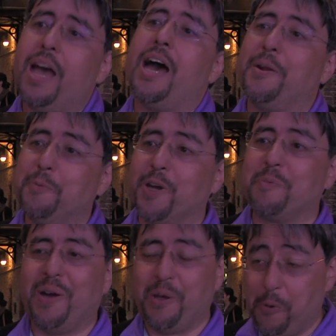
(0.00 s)
hard
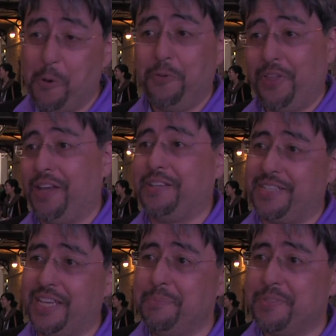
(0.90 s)
work by all nine
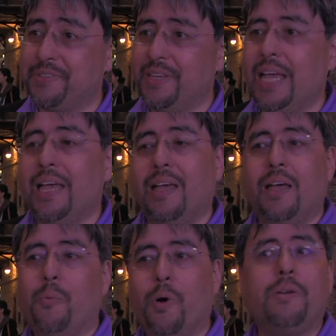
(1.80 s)
teams.
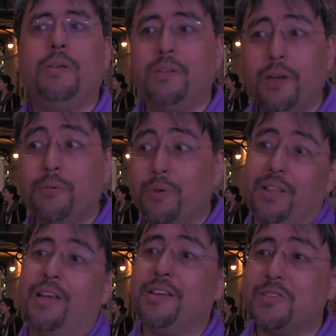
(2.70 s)
And what you don't
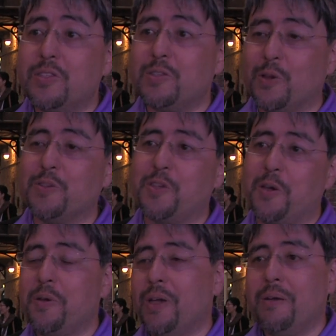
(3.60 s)
realize is
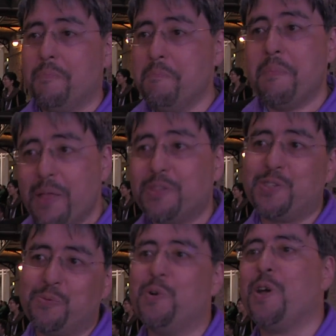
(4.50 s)
also
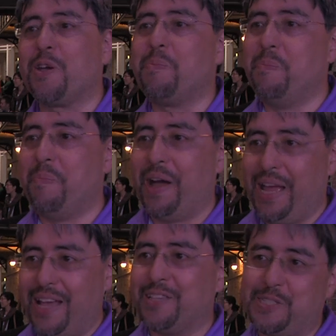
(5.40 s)
months of work by
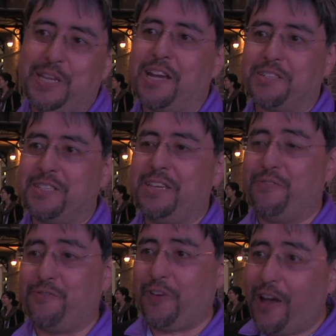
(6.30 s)
us to actually
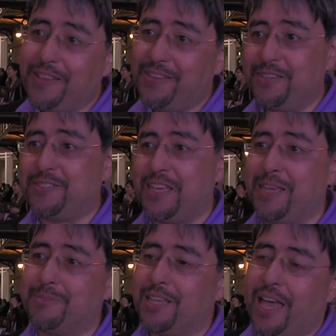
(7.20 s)
find these
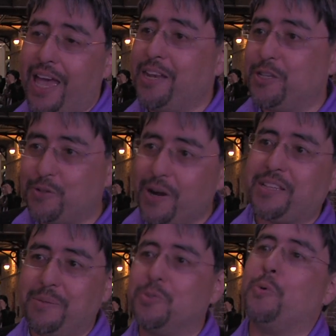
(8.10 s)
teams and
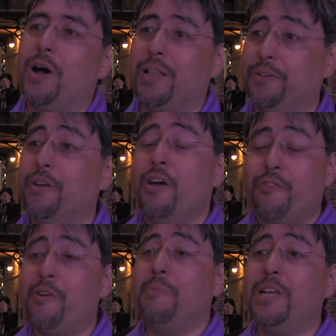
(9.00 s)
attract them to Ireland
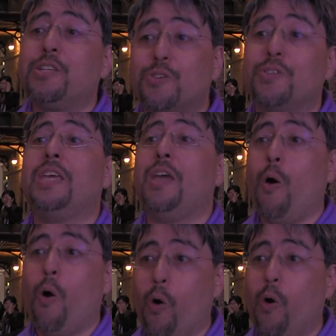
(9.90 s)
from literally
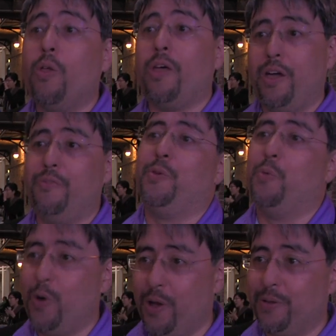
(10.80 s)
all over the
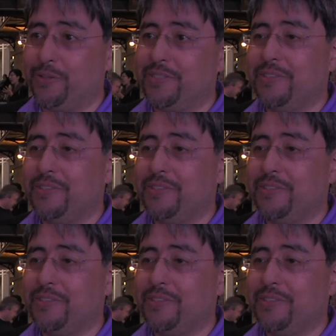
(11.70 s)
world.